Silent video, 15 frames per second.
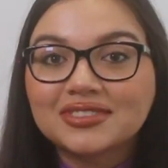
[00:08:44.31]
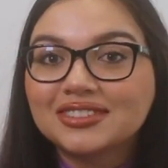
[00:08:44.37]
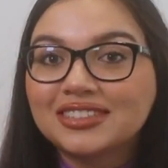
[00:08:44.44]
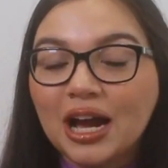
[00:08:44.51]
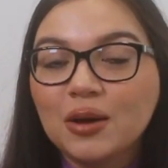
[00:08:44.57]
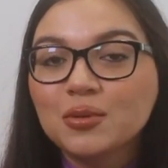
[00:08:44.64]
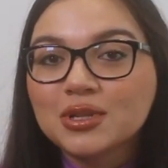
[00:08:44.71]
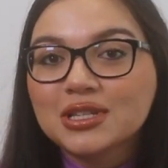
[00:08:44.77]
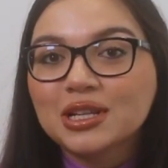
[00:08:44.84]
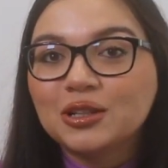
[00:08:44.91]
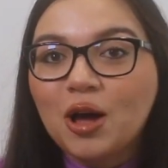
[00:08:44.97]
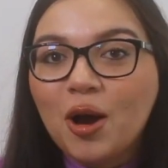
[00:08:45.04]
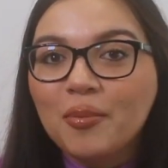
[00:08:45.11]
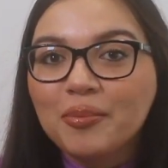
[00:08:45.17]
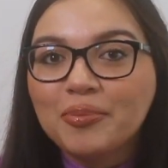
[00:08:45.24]
that was a
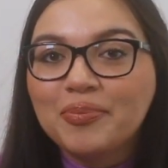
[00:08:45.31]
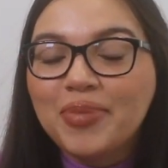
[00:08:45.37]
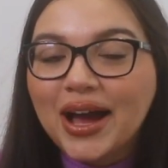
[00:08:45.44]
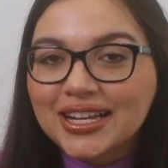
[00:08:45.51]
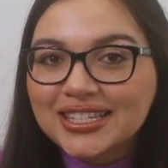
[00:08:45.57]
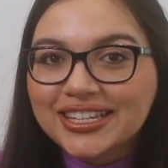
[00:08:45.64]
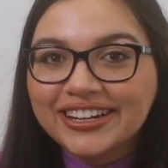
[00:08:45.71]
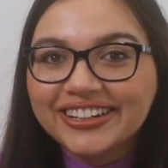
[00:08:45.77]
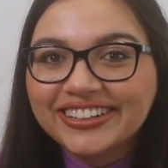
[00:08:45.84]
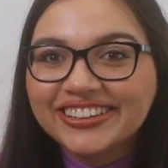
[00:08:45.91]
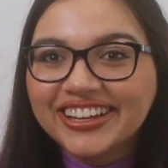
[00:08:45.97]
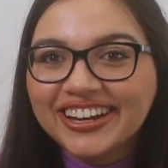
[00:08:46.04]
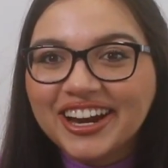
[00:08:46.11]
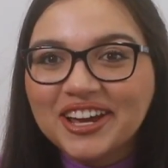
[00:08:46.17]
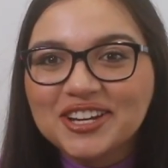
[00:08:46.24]
lot better
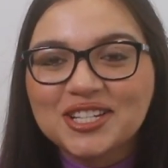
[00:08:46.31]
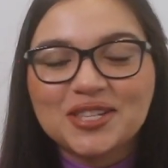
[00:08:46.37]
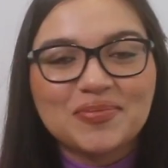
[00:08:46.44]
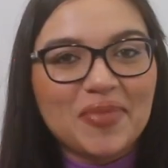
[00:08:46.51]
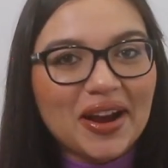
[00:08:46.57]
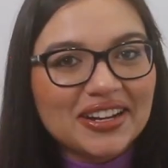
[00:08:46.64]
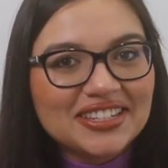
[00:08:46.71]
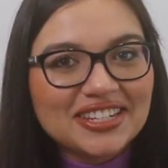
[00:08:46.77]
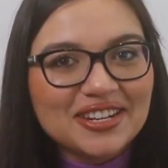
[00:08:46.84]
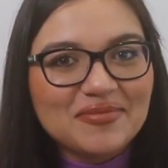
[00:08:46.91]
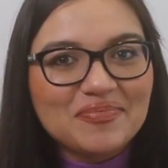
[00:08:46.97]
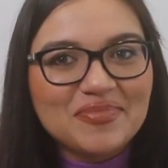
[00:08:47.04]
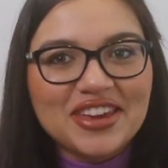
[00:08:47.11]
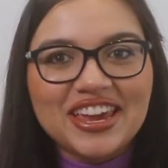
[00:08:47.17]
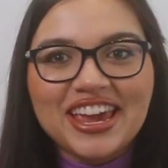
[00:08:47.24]
than I expected
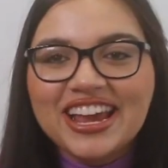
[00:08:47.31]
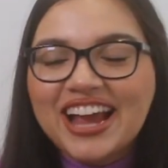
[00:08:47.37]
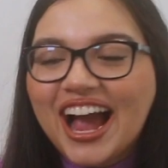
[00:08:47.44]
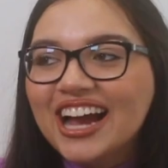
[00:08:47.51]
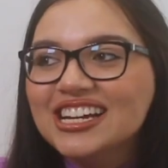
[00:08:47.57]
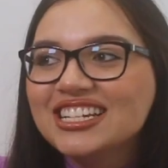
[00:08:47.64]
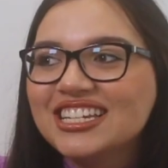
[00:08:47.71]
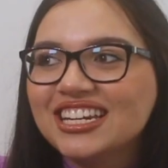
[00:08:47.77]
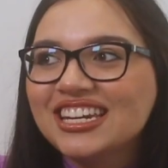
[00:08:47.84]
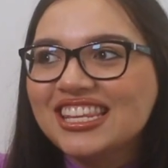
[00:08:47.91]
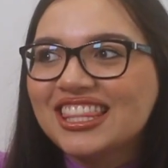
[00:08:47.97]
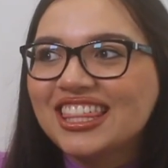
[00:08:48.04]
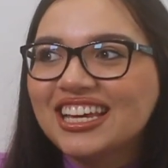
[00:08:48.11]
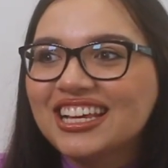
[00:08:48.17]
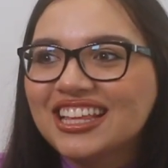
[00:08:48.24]
it being. I
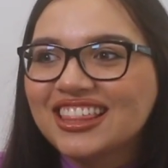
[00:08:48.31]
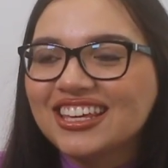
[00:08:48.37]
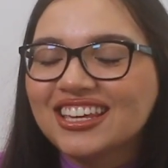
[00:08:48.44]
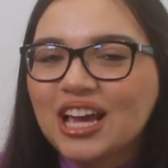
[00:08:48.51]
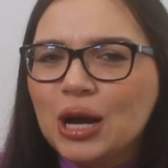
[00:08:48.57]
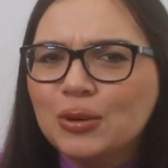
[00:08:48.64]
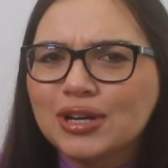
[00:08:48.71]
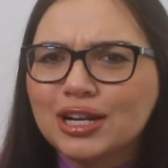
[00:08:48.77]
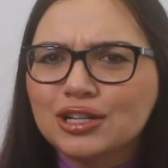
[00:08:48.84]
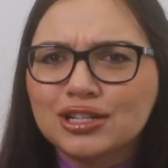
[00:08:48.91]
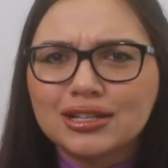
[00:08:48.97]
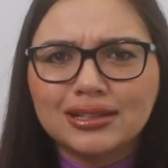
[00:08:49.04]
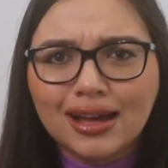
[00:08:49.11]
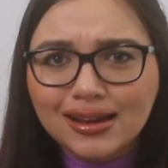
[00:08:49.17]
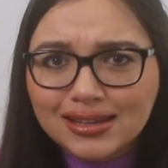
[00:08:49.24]
didn't think that Cal would
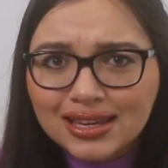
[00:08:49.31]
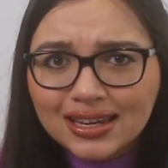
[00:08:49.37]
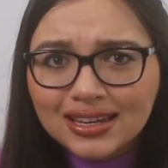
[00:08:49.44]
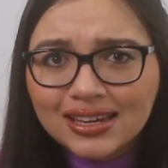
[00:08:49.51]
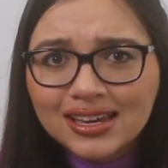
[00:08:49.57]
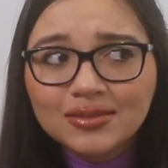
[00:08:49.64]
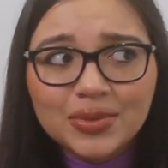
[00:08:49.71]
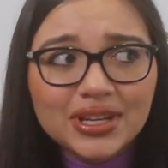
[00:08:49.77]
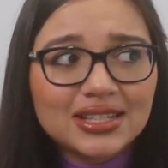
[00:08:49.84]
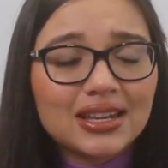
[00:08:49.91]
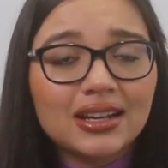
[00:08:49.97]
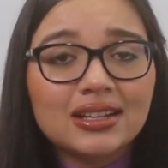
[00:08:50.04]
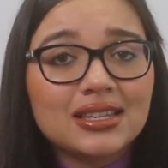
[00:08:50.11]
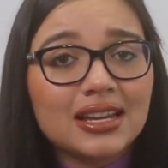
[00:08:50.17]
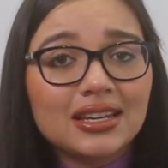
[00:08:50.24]
actually like it because
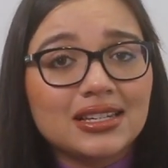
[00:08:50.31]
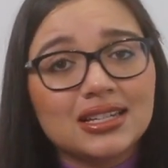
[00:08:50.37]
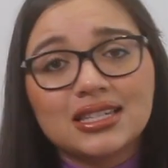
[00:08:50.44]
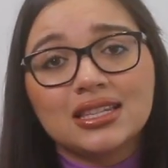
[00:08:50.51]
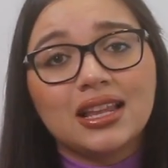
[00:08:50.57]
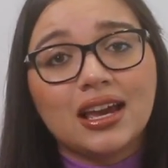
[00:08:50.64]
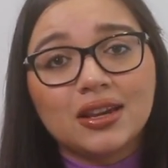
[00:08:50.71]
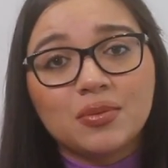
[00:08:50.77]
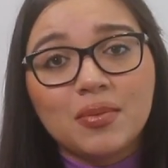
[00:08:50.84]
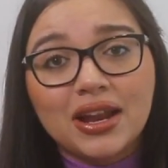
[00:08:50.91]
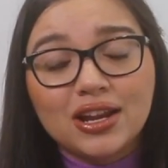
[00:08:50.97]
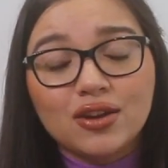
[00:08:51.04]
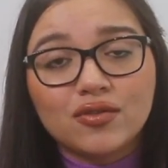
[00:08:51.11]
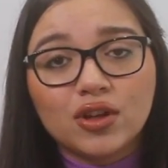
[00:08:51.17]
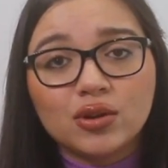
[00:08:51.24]
like I said, he doesn't like
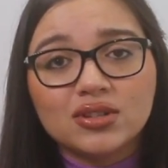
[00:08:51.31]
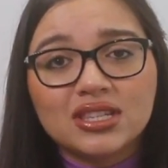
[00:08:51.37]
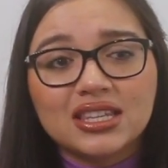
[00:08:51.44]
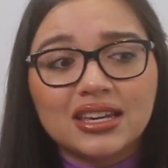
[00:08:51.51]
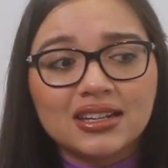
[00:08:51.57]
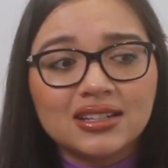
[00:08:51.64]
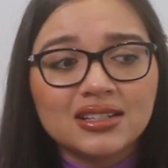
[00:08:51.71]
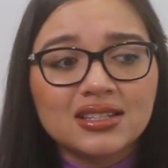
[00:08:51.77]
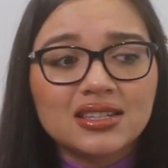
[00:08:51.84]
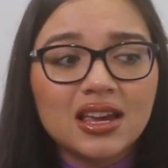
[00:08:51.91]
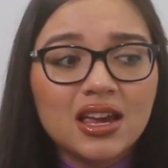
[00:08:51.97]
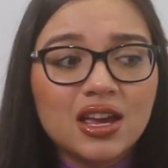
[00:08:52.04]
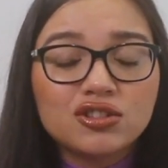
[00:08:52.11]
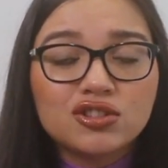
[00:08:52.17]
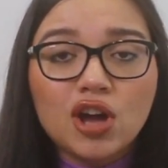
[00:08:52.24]
many of those things.
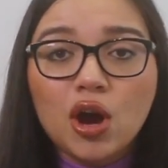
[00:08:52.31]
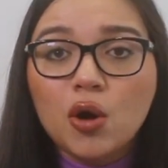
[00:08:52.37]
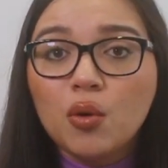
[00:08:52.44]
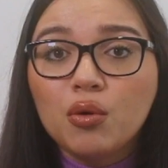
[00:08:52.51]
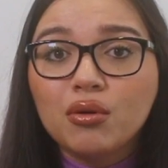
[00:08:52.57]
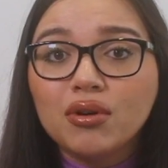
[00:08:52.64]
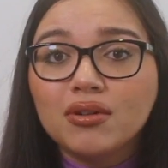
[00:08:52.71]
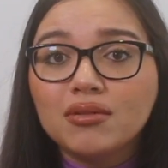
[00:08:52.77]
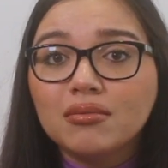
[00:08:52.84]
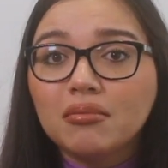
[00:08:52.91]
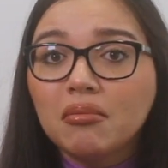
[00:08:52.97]
So